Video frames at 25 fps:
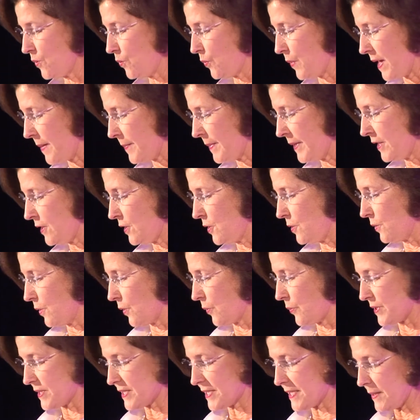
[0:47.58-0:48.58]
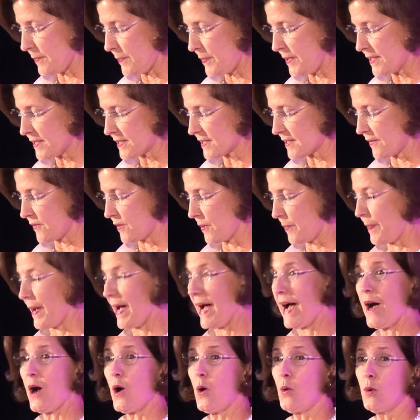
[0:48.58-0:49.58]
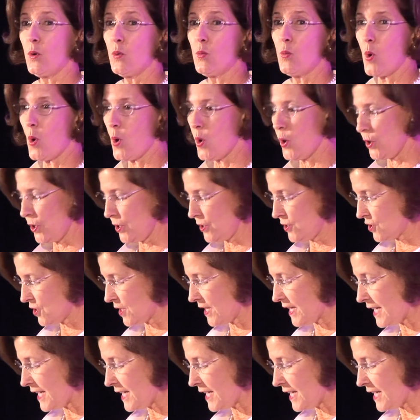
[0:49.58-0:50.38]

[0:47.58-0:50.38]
the women who are recipients of the POW! Awards.